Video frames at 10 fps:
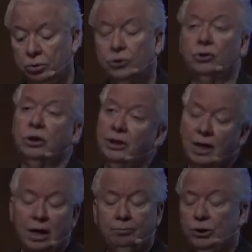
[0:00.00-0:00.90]
Sorry
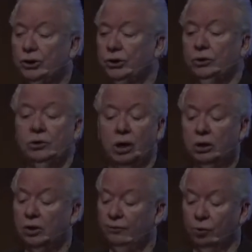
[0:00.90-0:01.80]
that I'm just
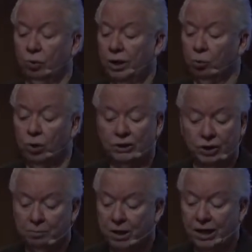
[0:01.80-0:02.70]
calling it for what it was
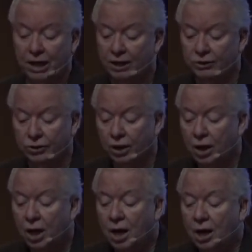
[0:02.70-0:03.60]
in my eyes.
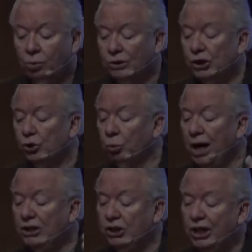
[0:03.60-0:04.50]
Which is
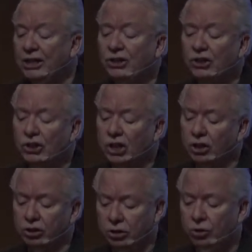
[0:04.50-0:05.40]
why Jesus
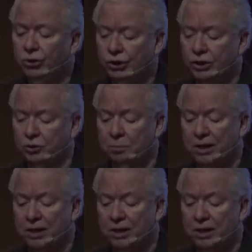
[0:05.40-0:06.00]
concludes this